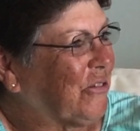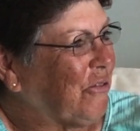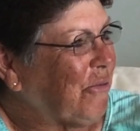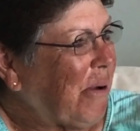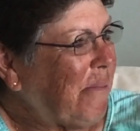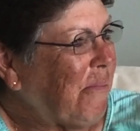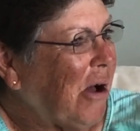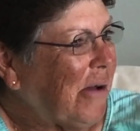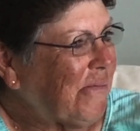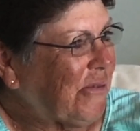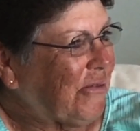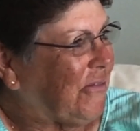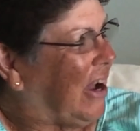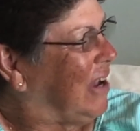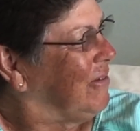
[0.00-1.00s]
for my mom
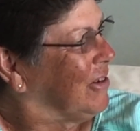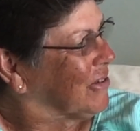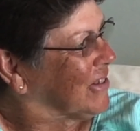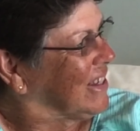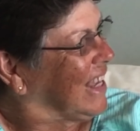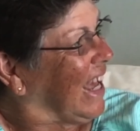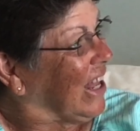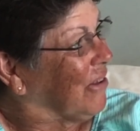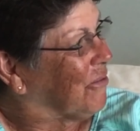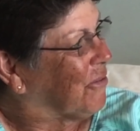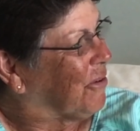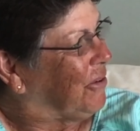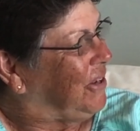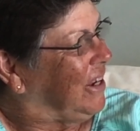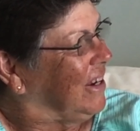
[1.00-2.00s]
for five years in
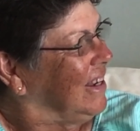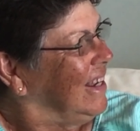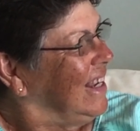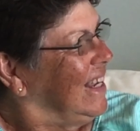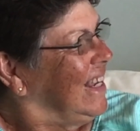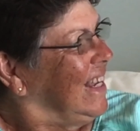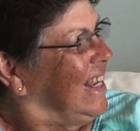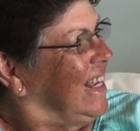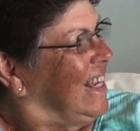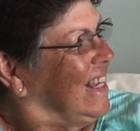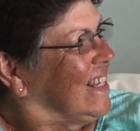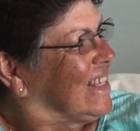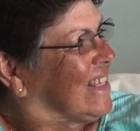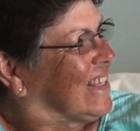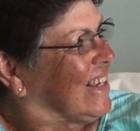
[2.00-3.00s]
California. Okay.
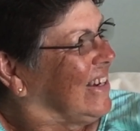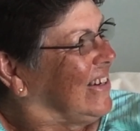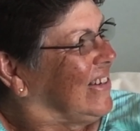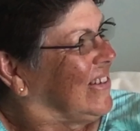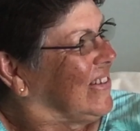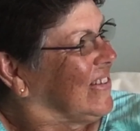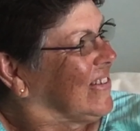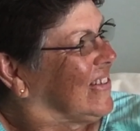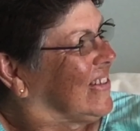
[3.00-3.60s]
I've so